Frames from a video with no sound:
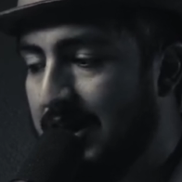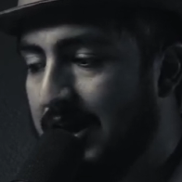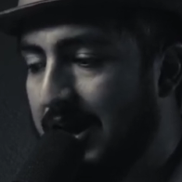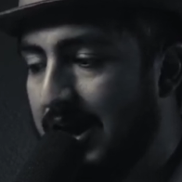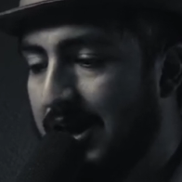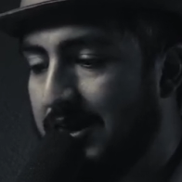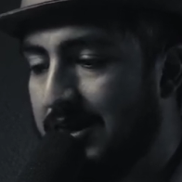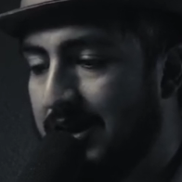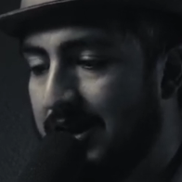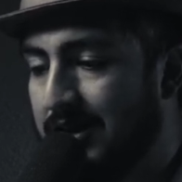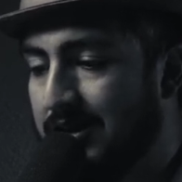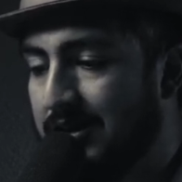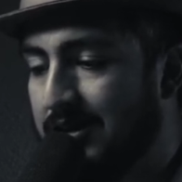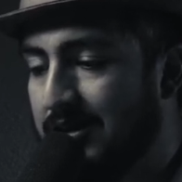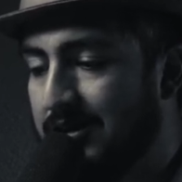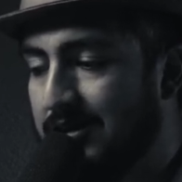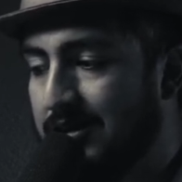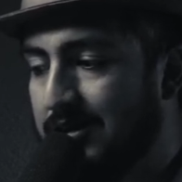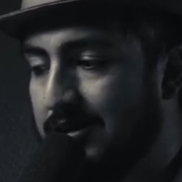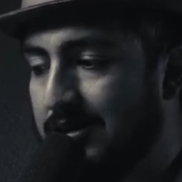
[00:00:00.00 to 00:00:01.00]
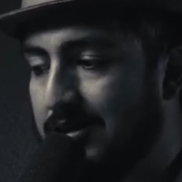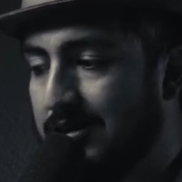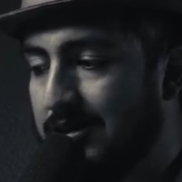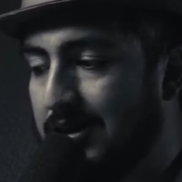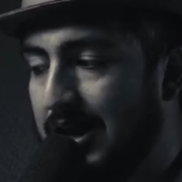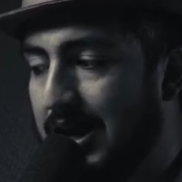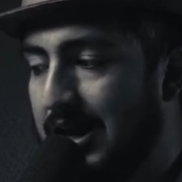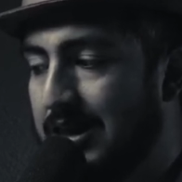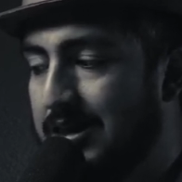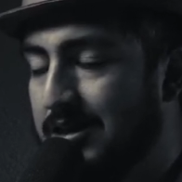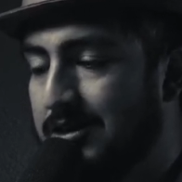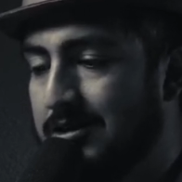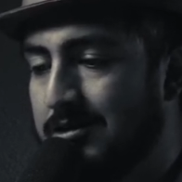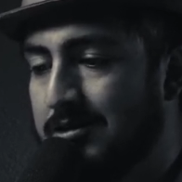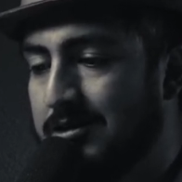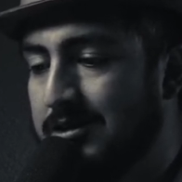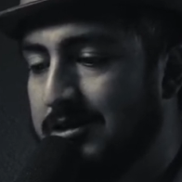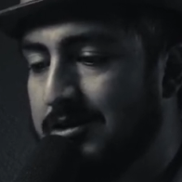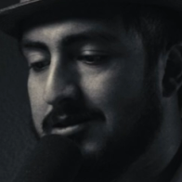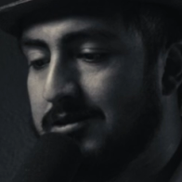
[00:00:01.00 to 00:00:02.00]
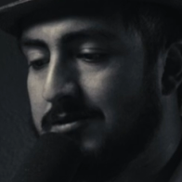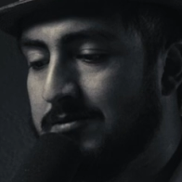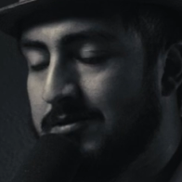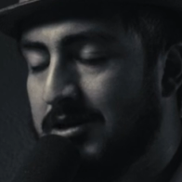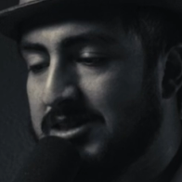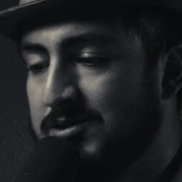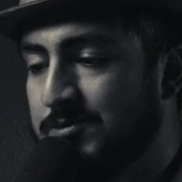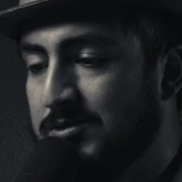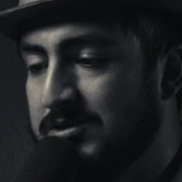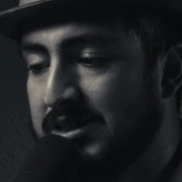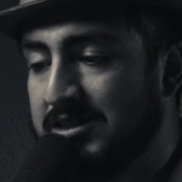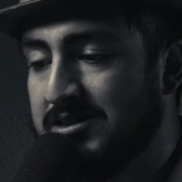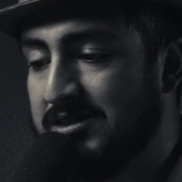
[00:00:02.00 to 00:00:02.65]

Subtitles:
And then the husband's like,